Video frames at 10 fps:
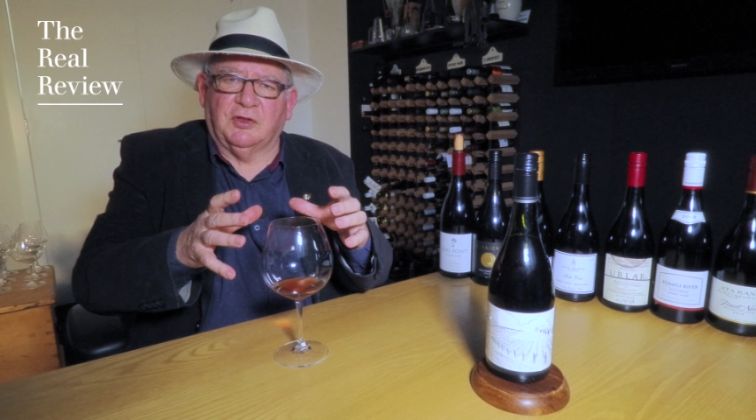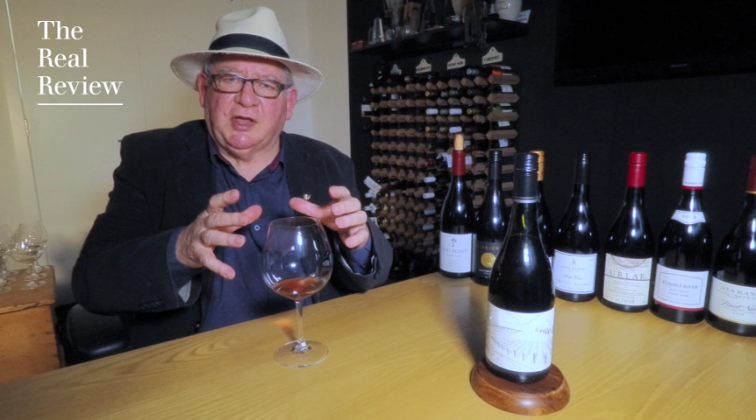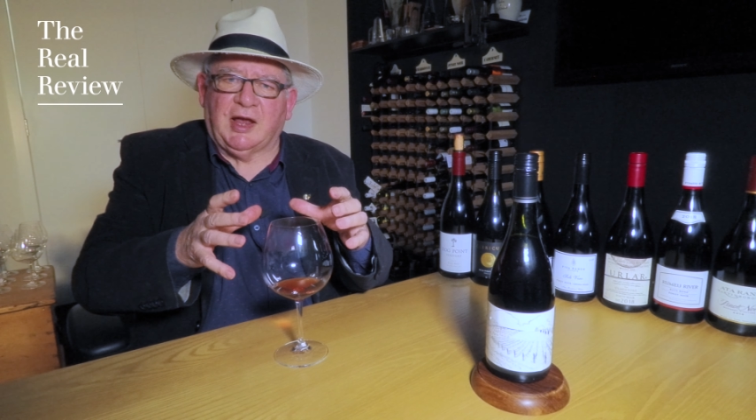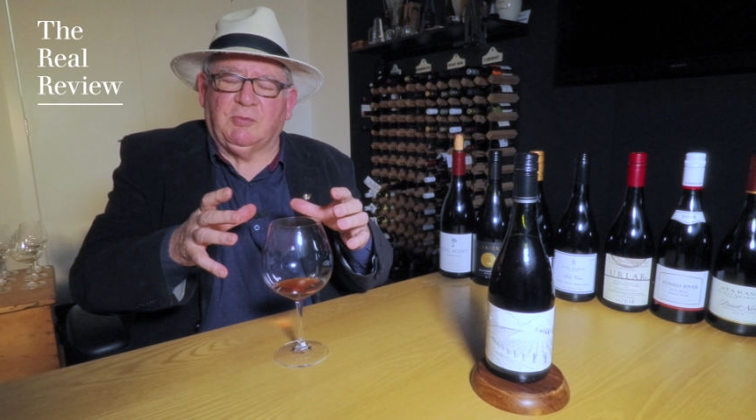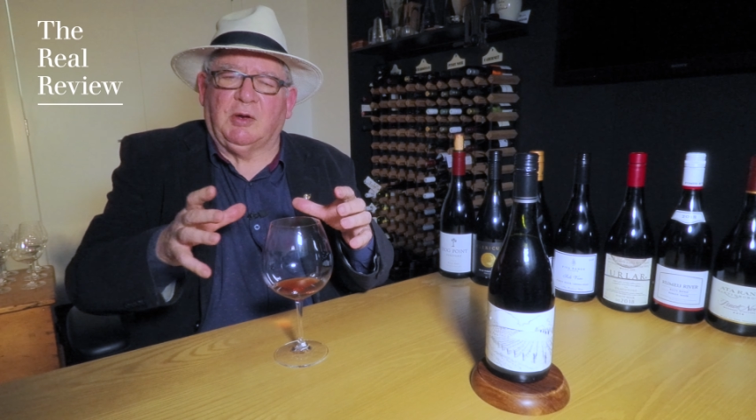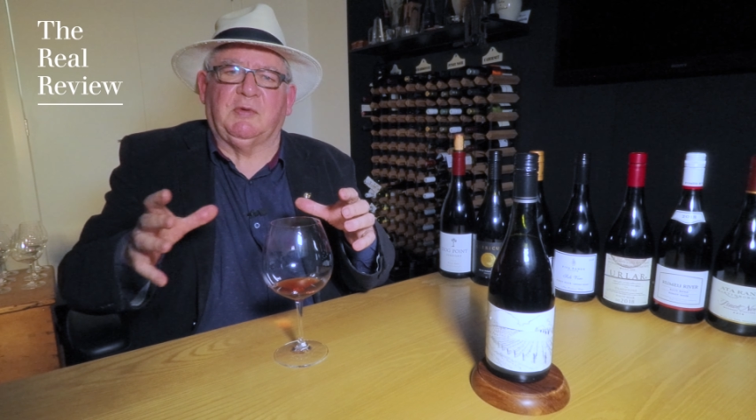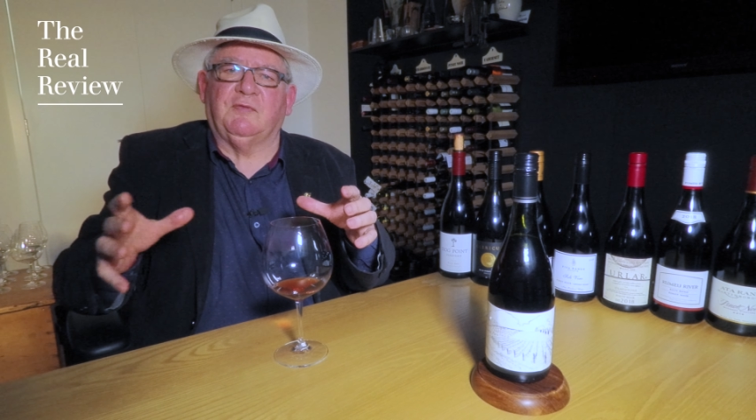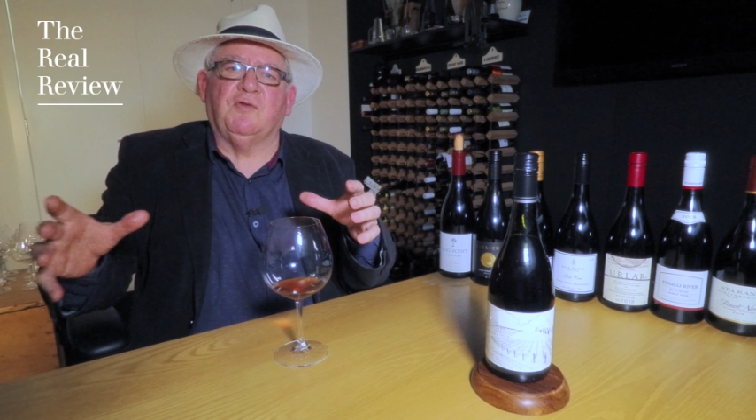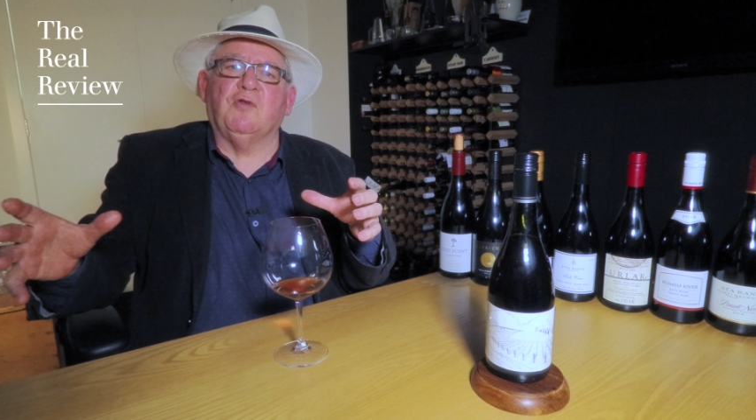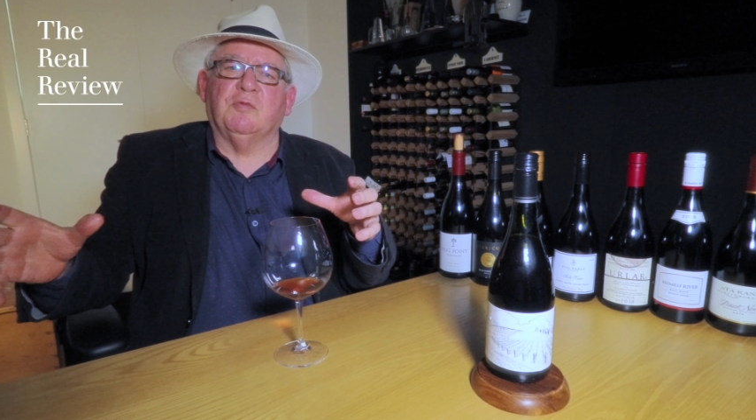tank might be
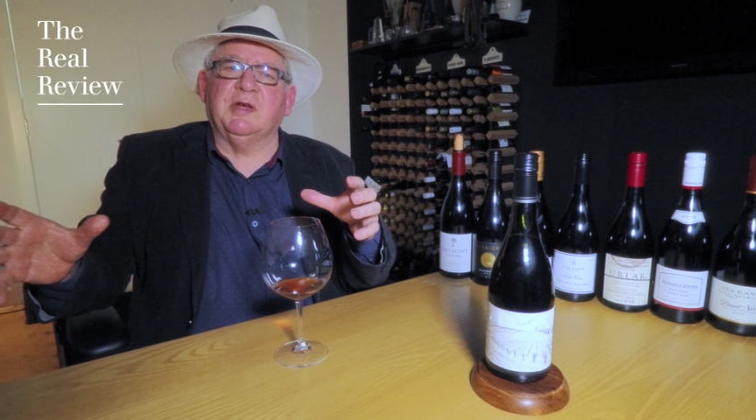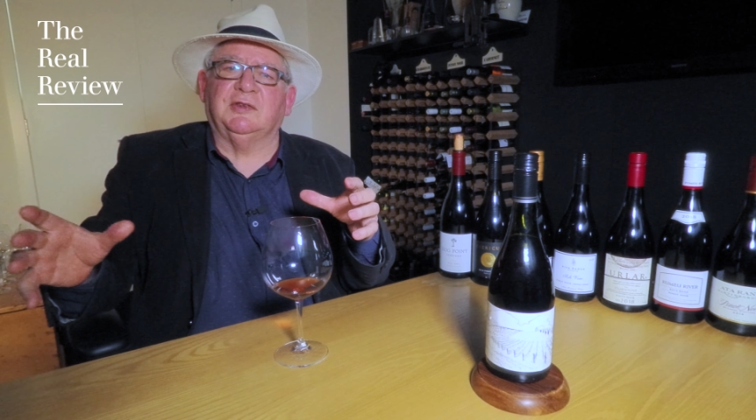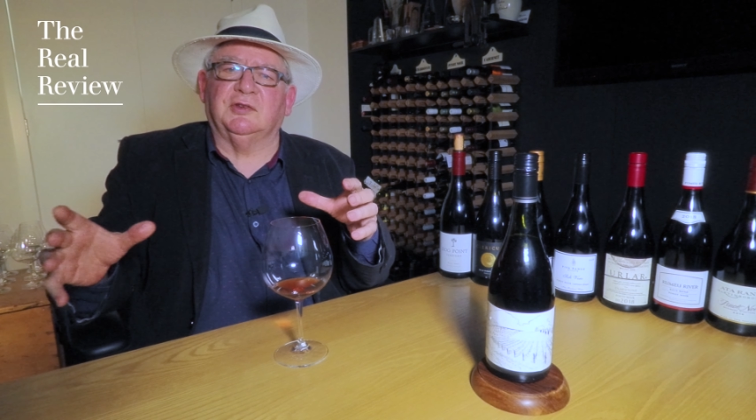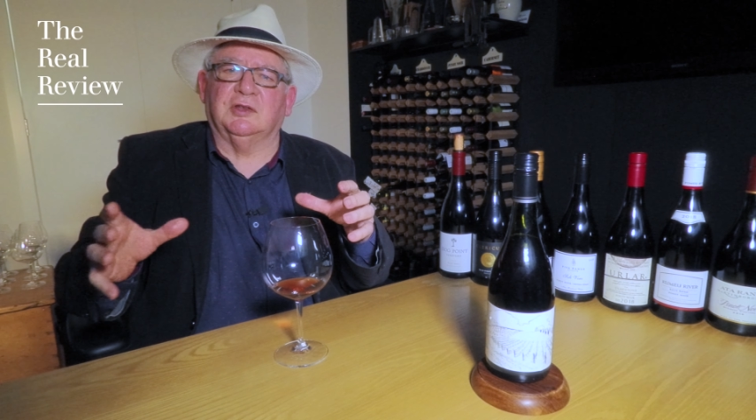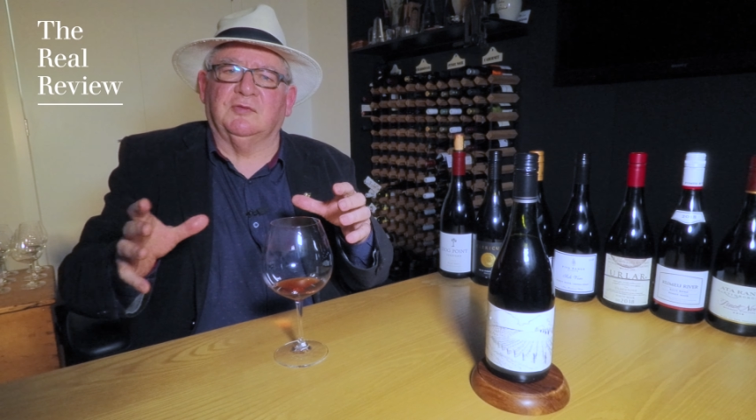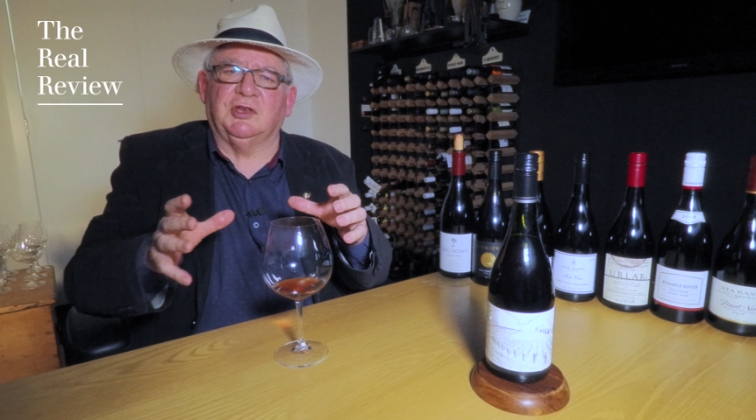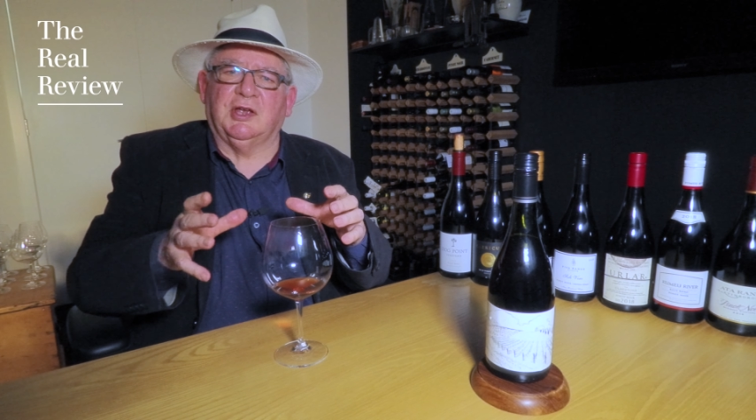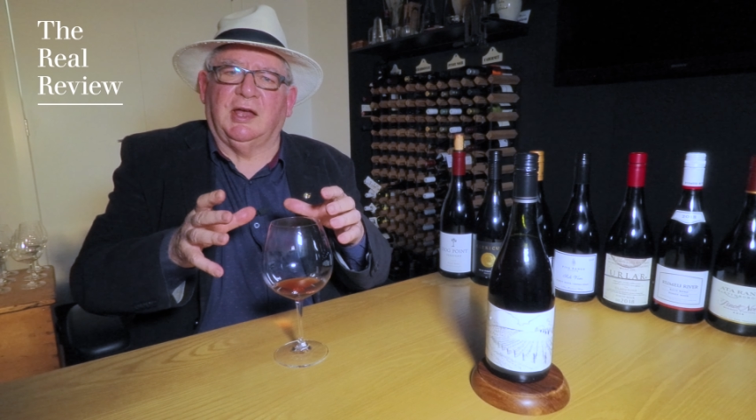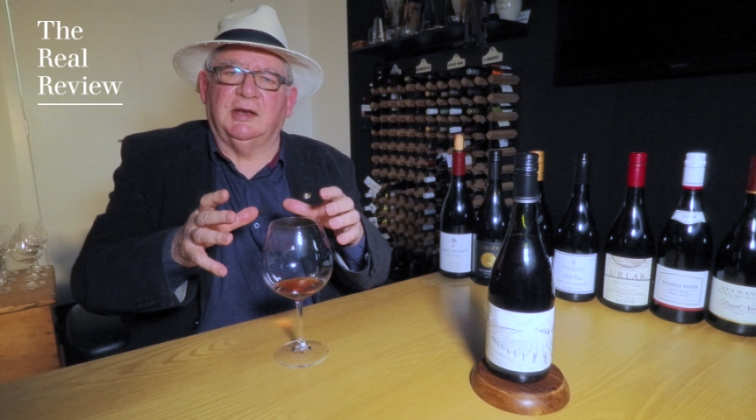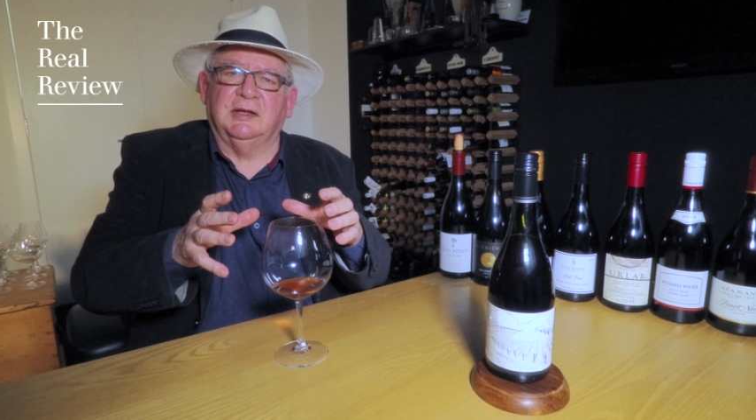4 weeks in the
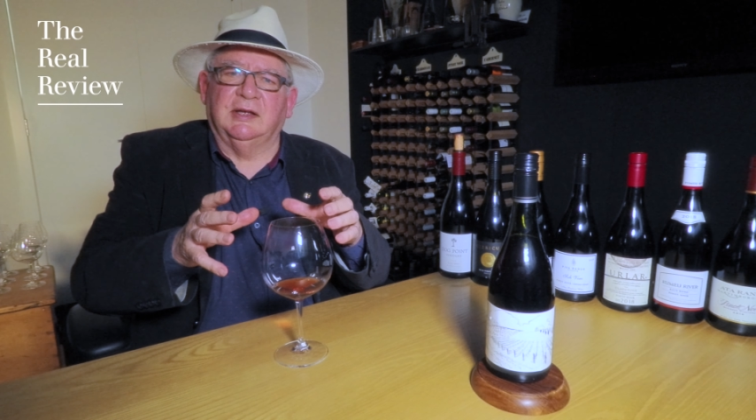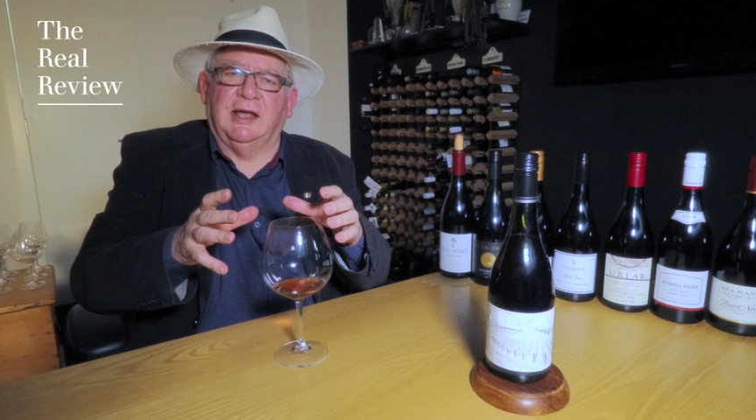vineyard,